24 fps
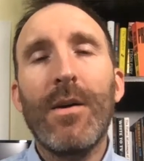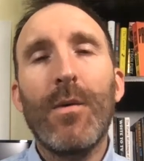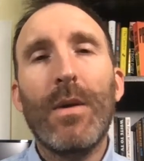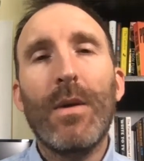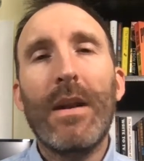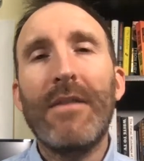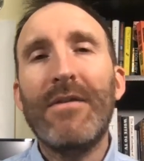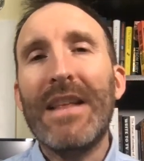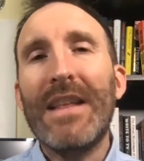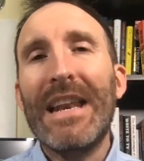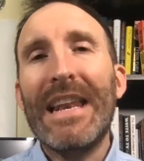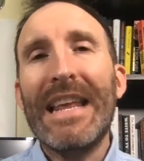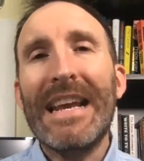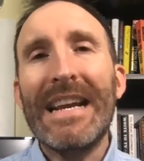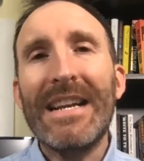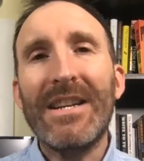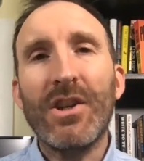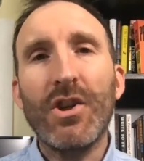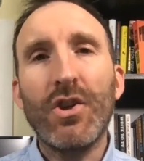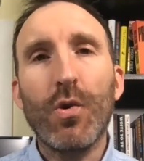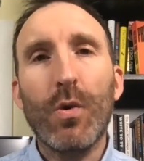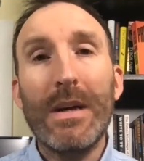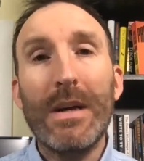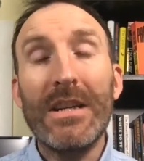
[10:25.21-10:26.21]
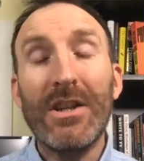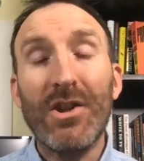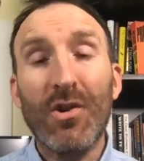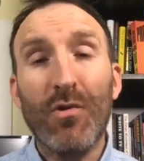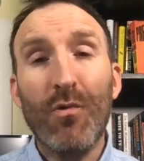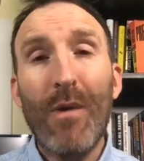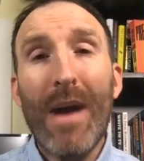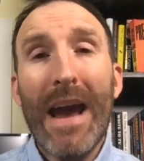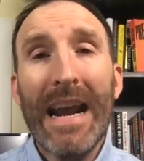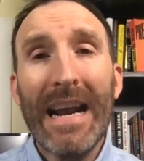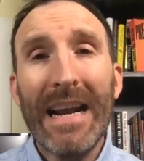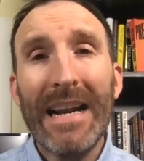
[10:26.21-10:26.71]
we'll have the link to join
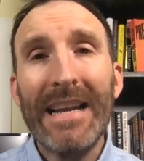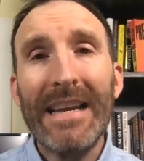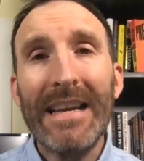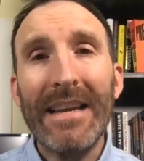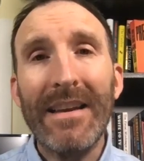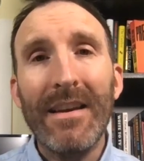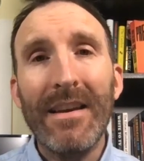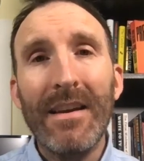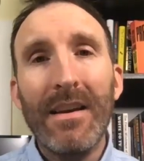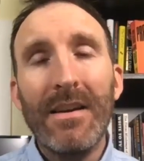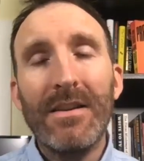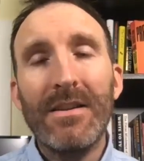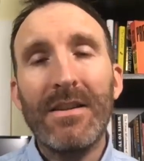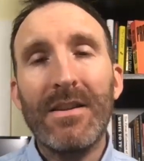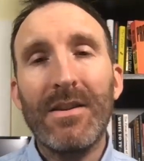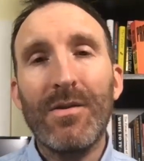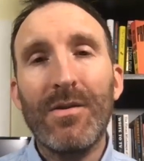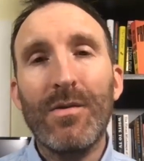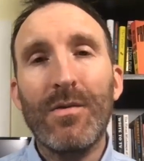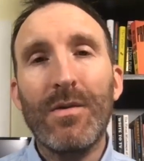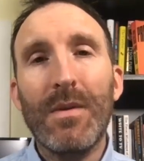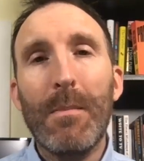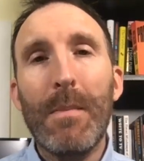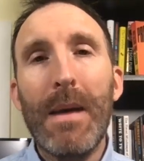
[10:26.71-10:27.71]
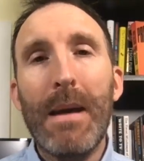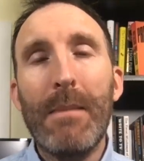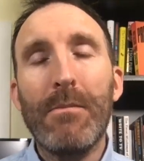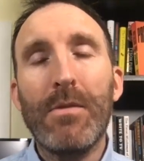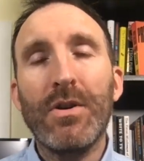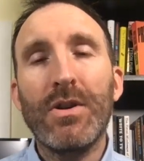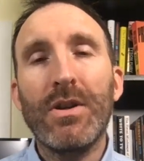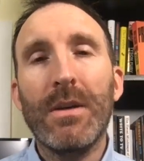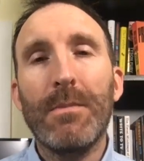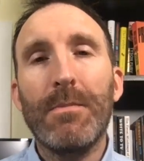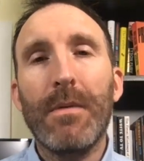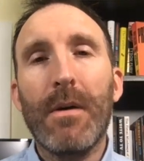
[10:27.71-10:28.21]
directly to the
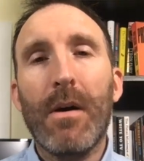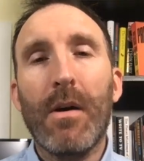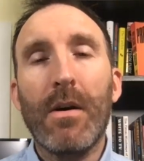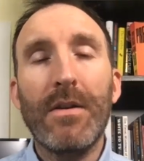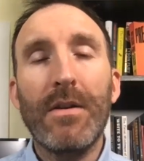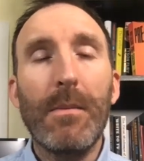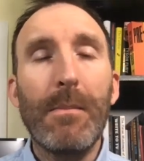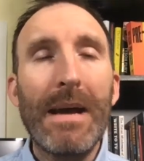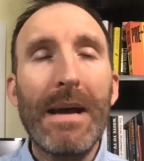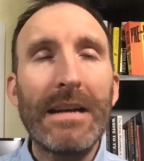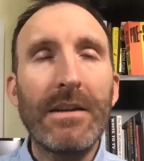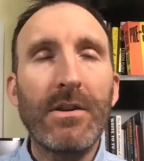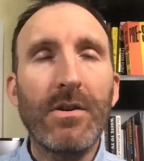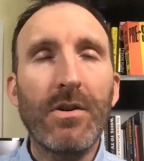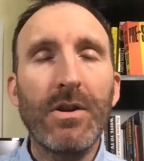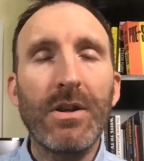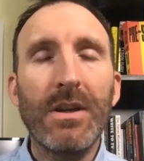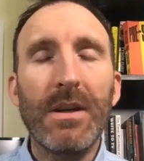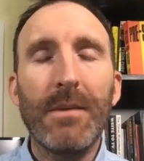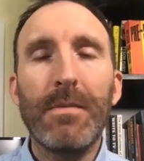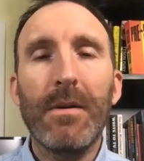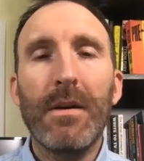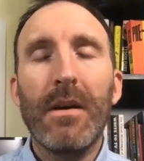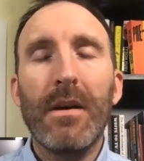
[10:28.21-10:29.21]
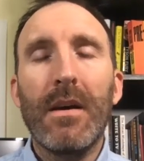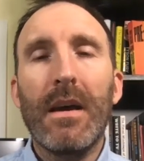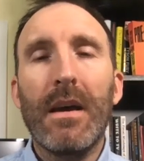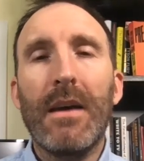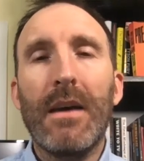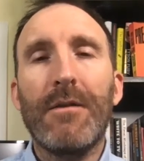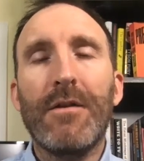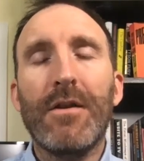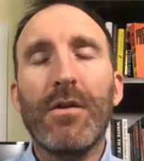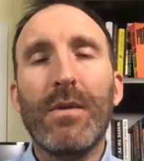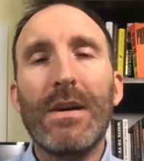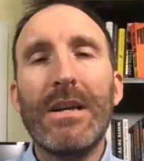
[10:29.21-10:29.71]
membership or the mentorship
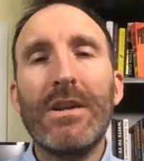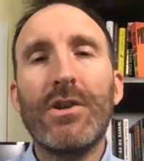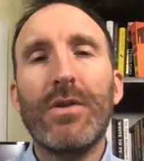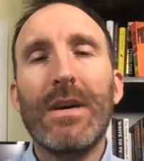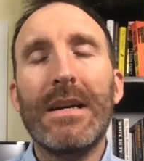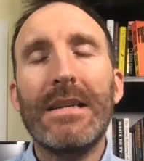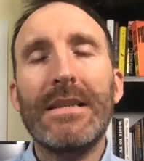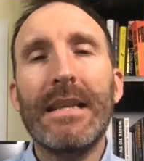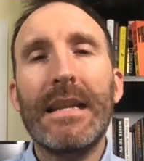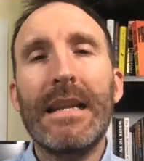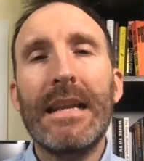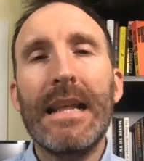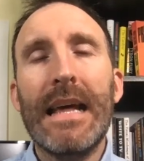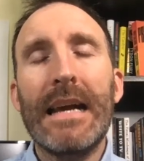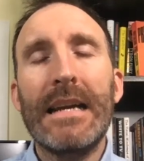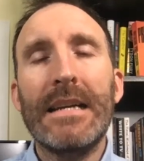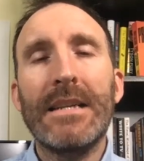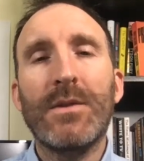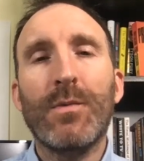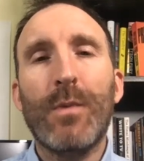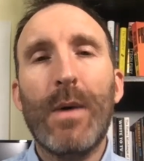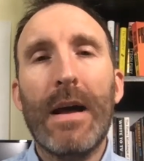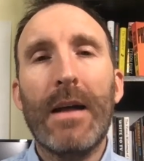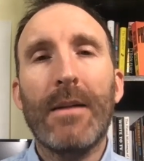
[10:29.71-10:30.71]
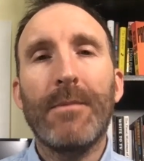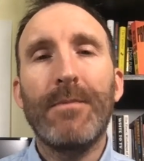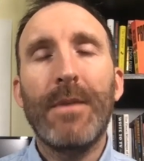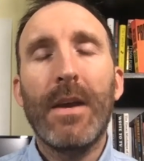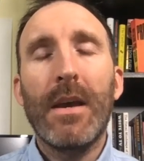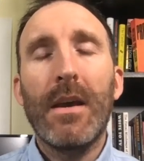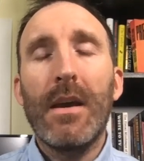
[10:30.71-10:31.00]
if you're interested in that as well.